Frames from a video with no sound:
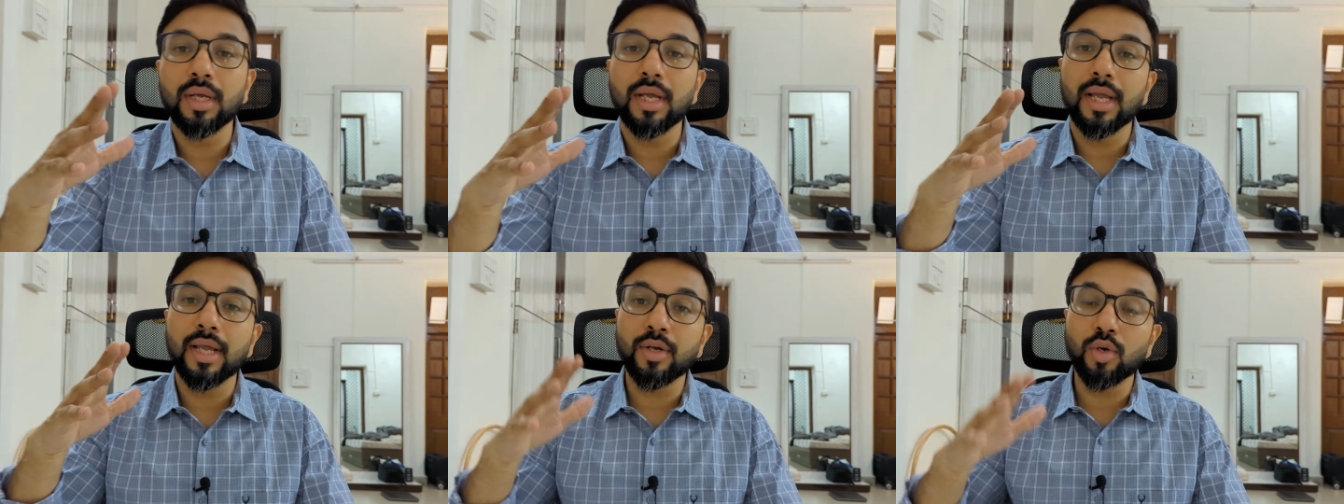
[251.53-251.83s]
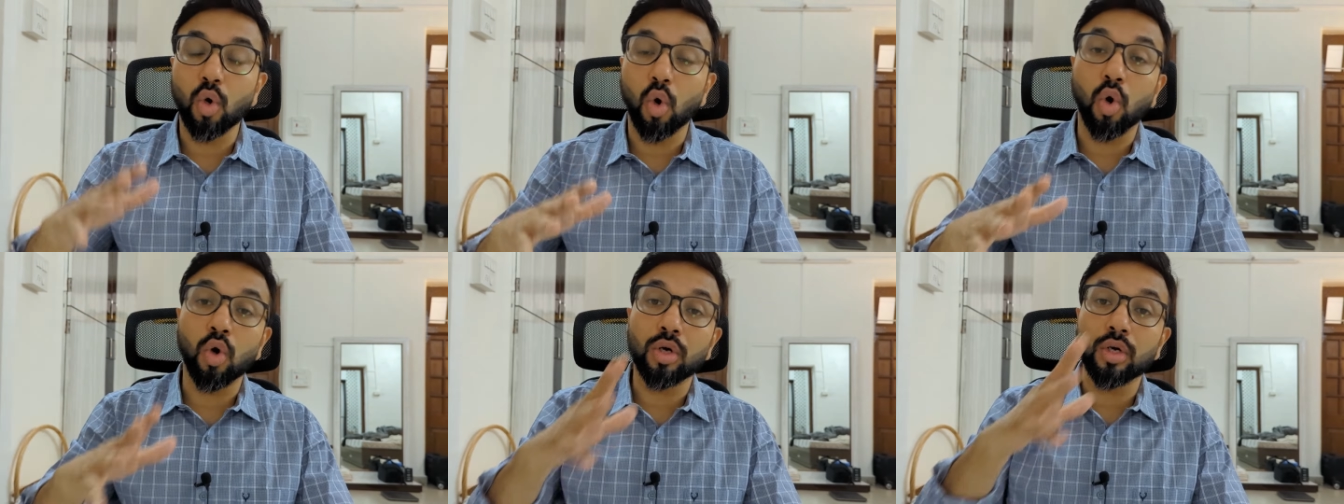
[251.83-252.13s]
in
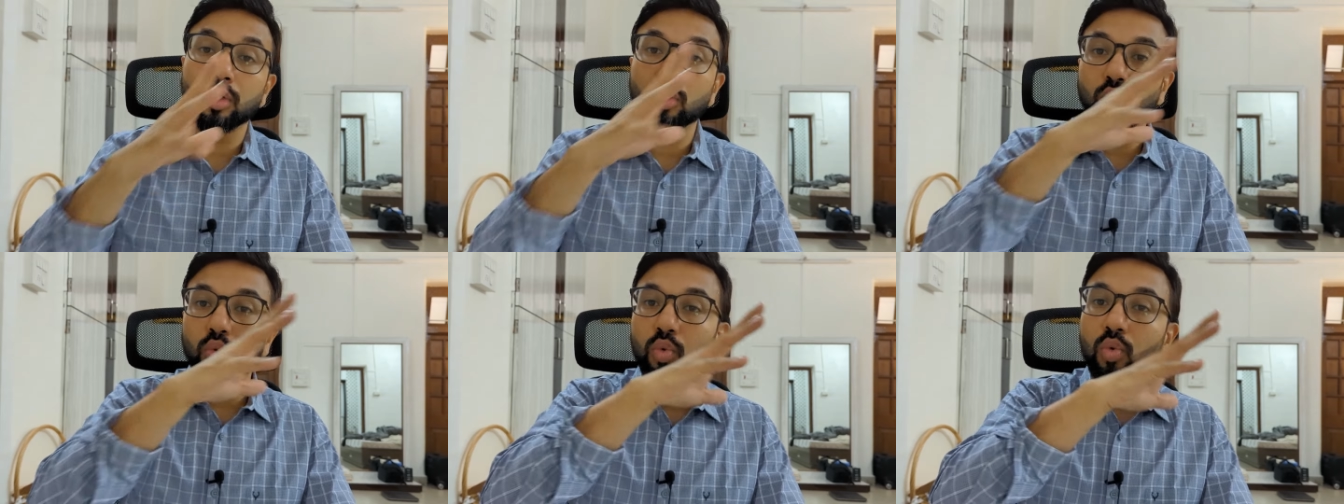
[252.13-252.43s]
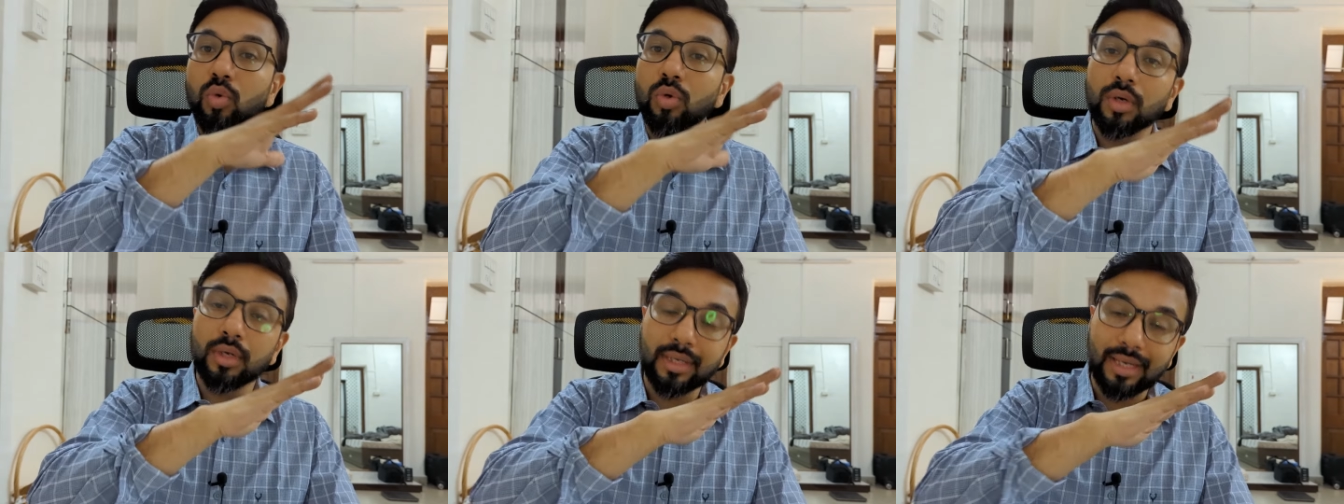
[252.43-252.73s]
order
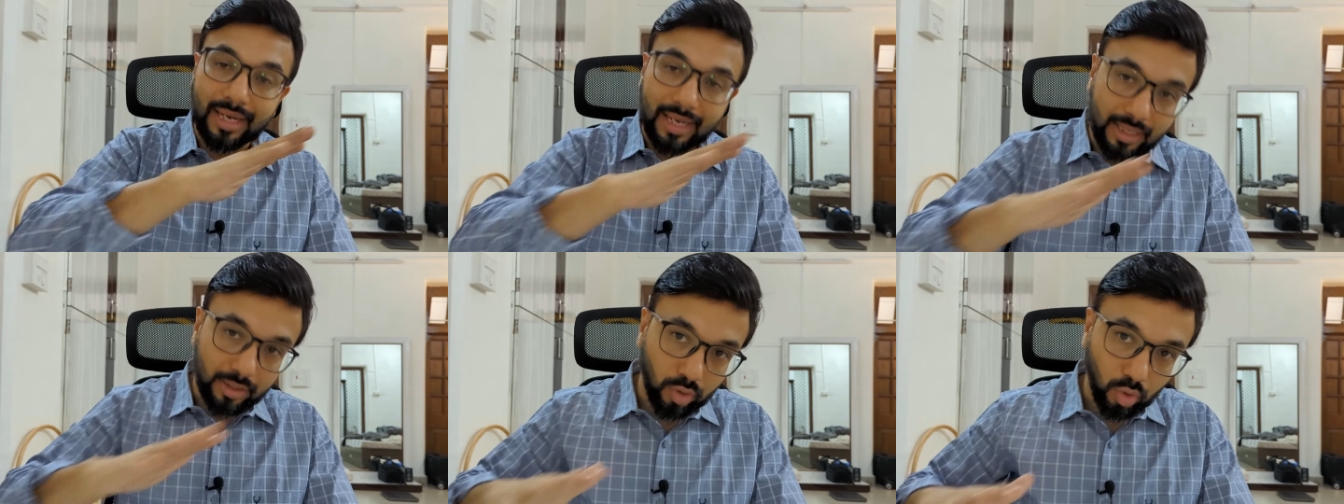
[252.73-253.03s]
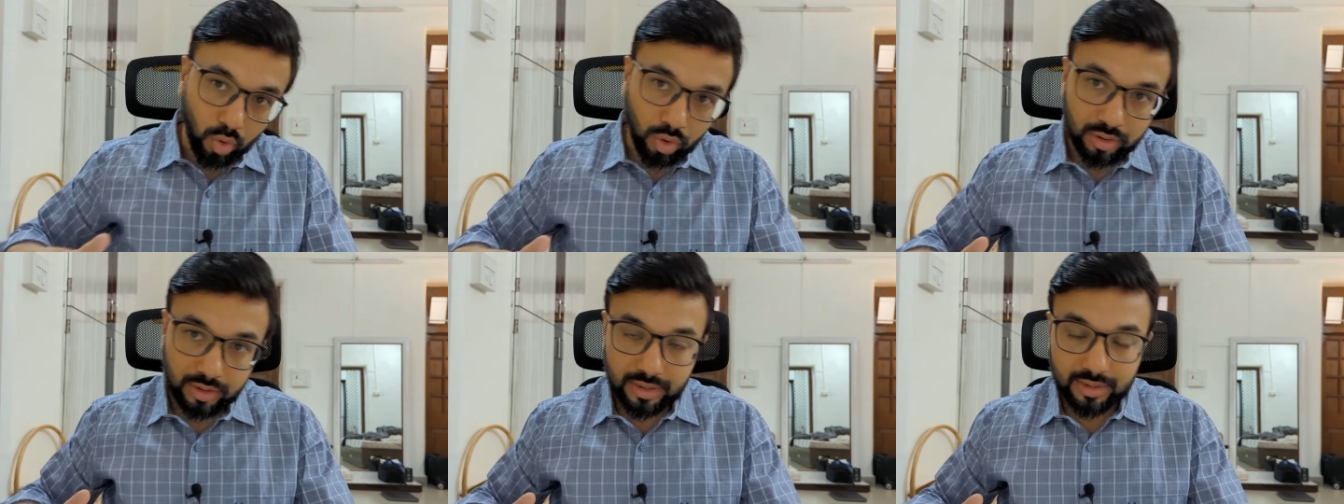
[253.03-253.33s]
to correct
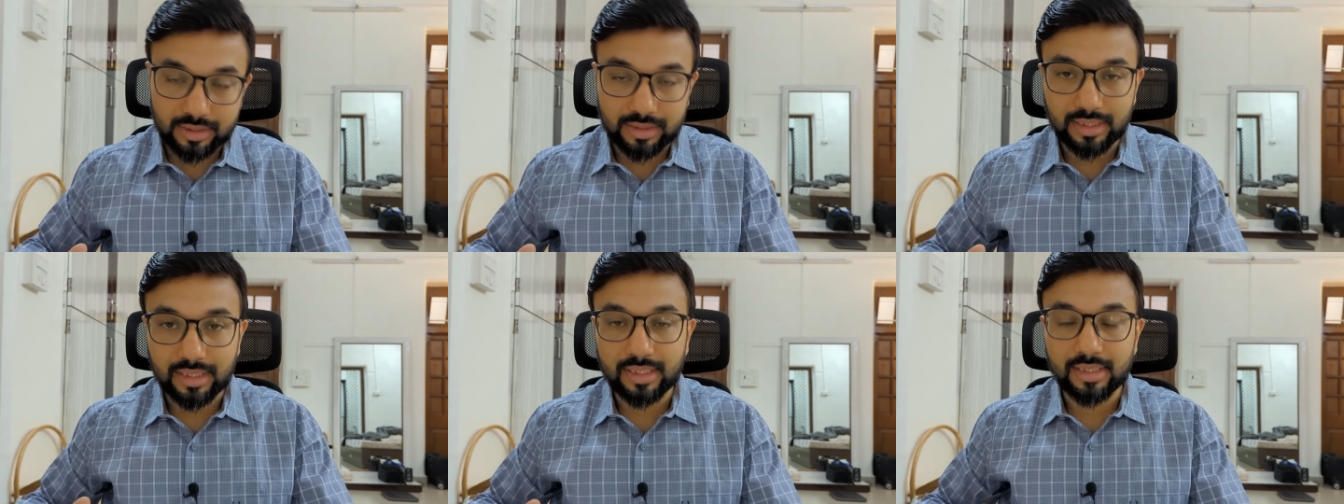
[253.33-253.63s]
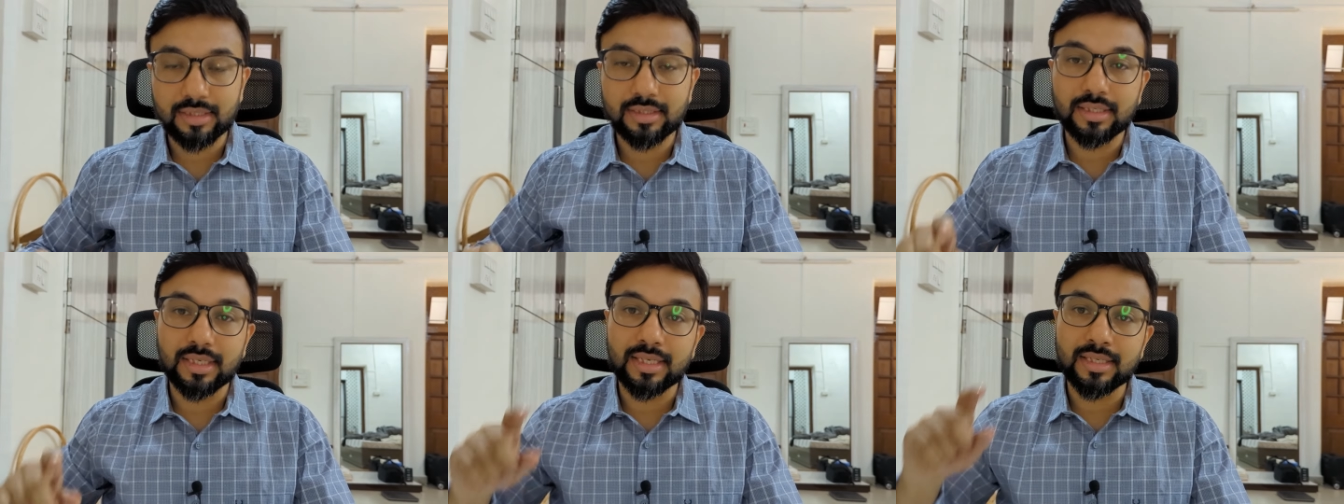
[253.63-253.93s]
all these
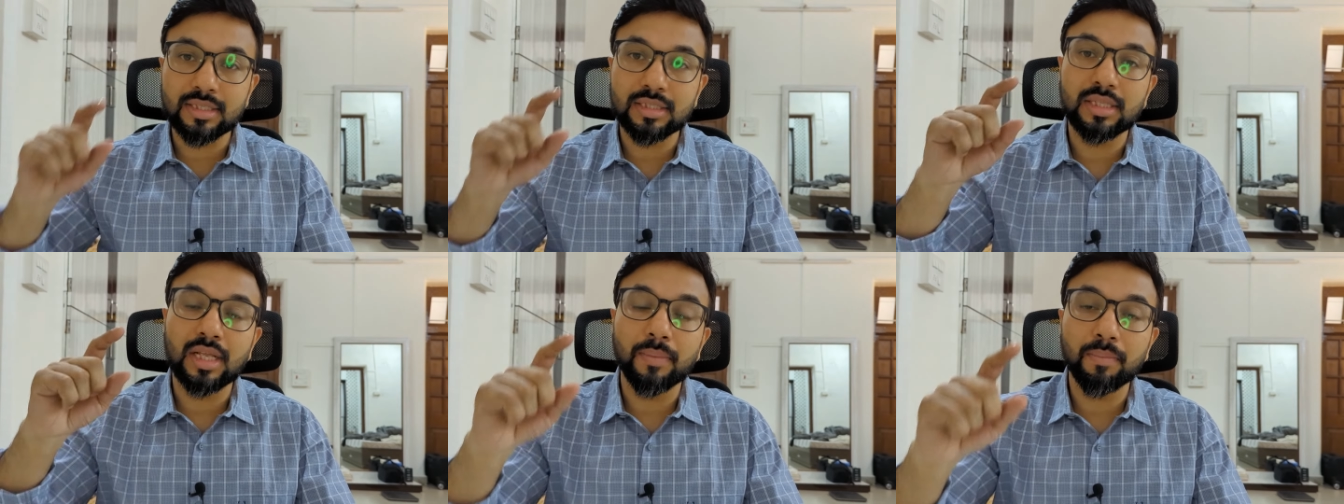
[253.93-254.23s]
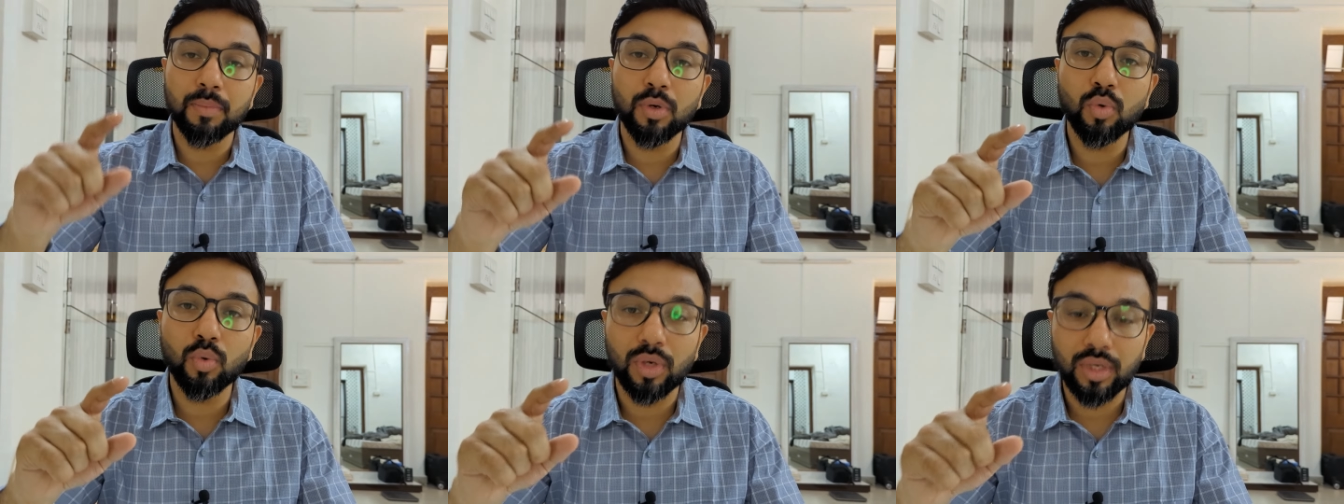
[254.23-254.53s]
things is,
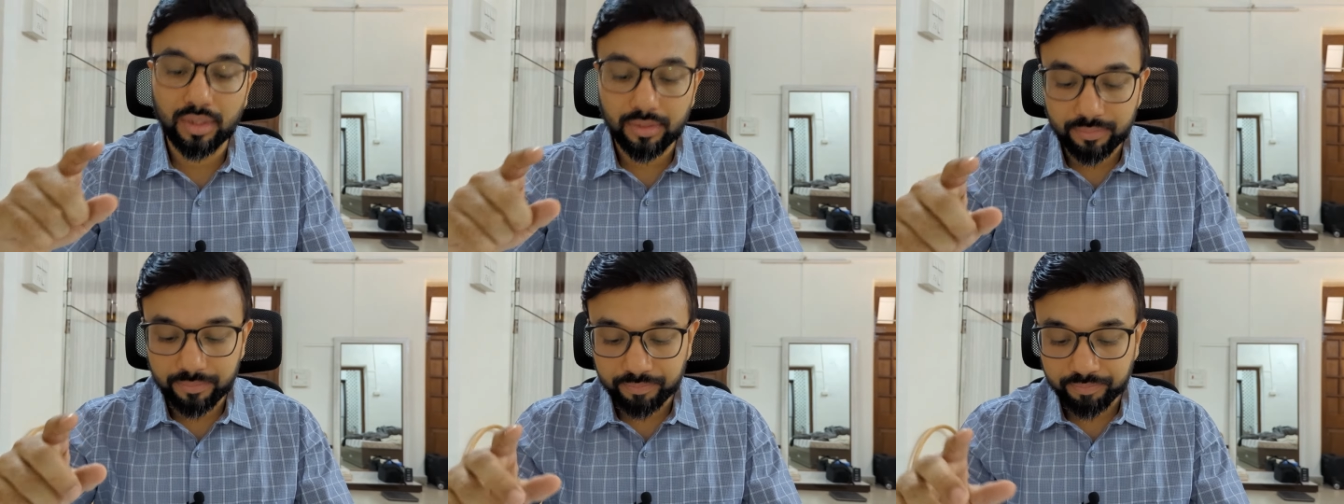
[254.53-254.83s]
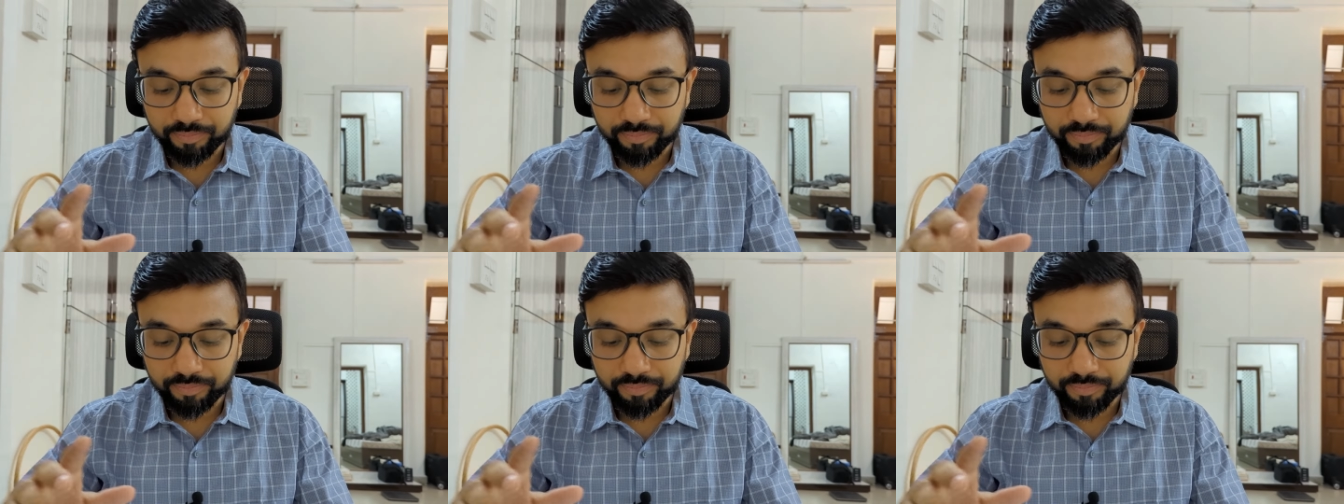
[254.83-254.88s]
number one,